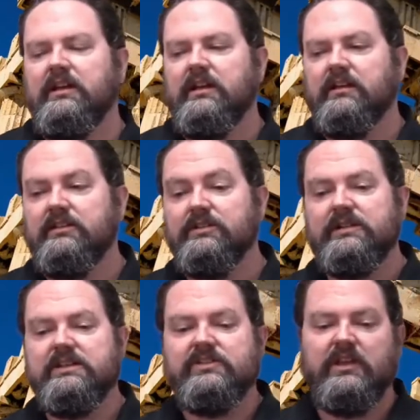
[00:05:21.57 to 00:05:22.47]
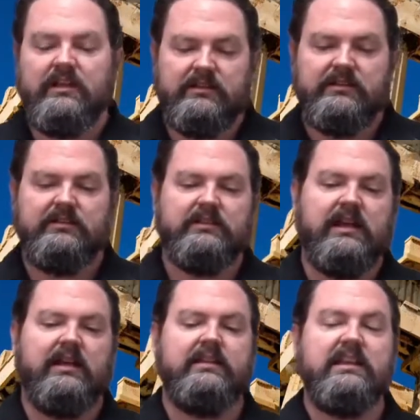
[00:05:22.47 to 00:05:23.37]
Uh, Uranus and
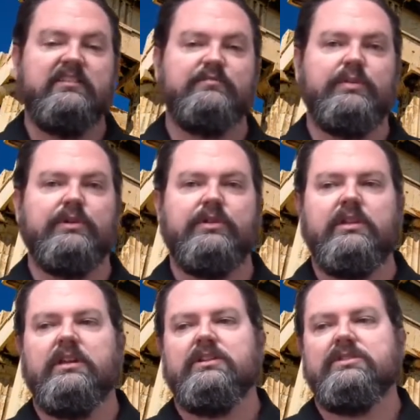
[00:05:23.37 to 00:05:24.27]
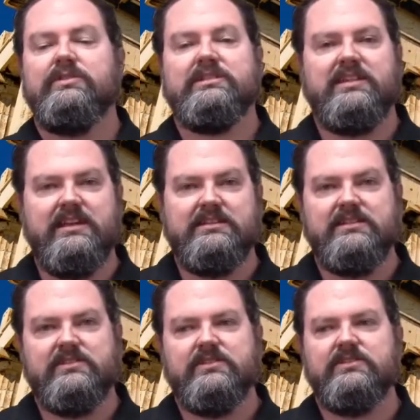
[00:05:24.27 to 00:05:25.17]
Gaia they give birth to the
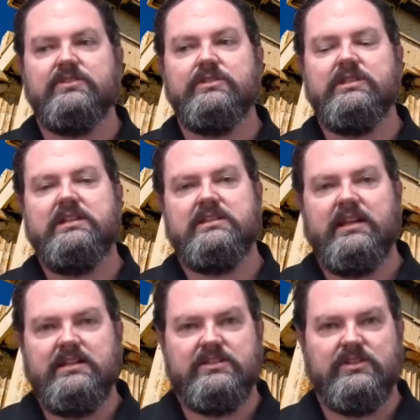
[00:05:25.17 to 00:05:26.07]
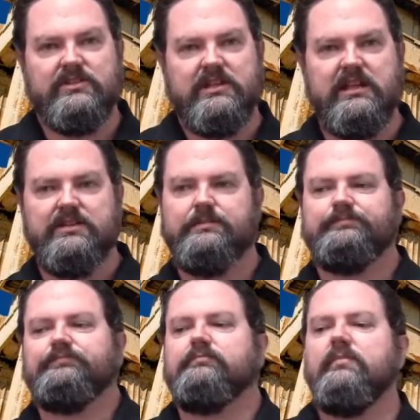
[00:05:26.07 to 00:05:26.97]
Titans. There's 13 Titans altogether.
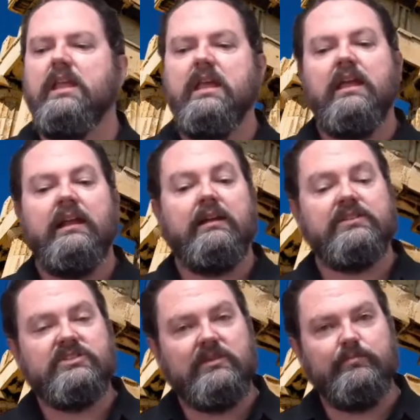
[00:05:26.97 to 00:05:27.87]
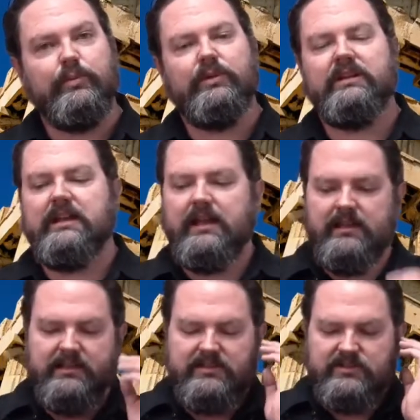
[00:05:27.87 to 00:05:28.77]
Now, at some point,
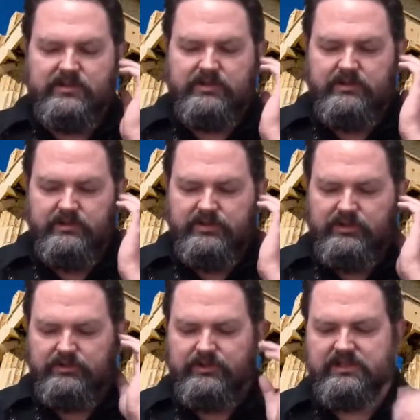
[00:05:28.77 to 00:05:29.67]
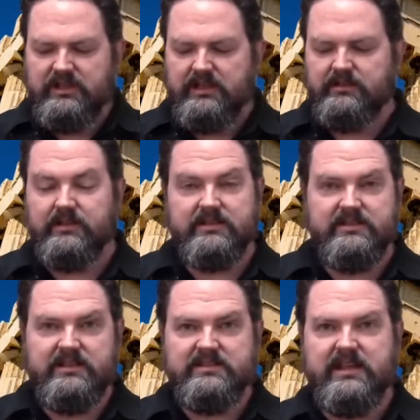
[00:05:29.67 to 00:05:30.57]
Gaia gets her children together, the,
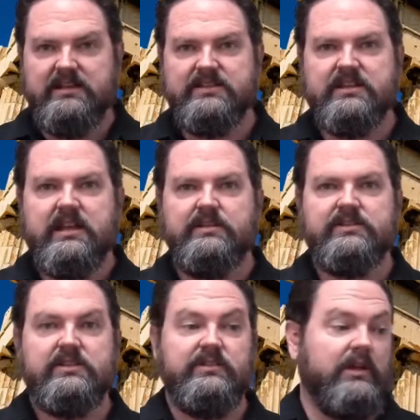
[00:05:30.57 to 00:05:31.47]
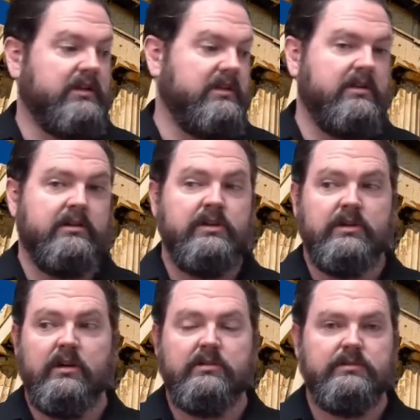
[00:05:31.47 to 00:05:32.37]
these Titans together, and says, "Look, you know,
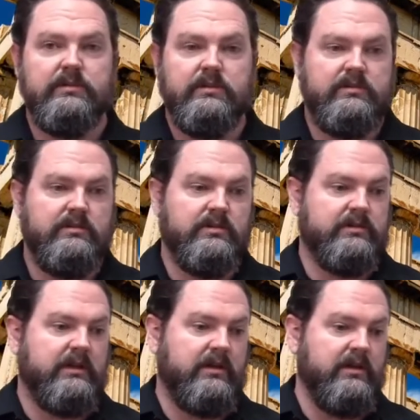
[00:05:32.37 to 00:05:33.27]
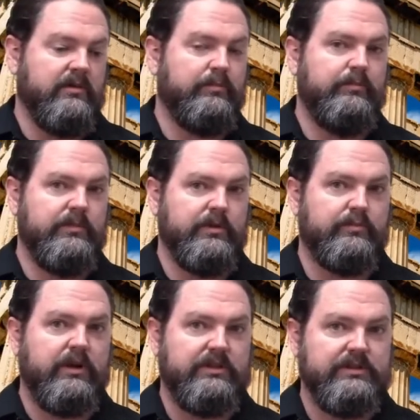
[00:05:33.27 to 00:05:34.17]
your uncle, your uh, your your
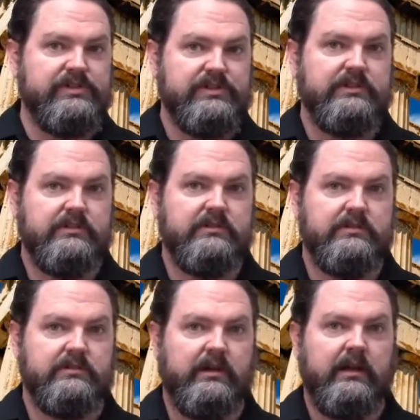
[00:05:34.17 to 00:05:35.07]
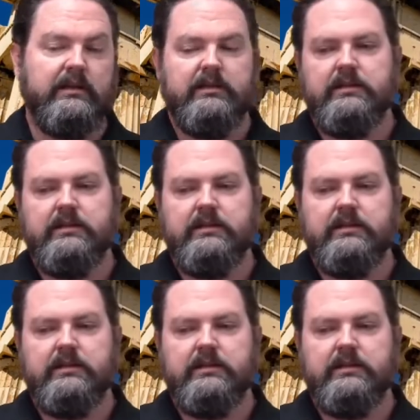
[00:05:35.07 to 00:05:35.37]
brothers, right?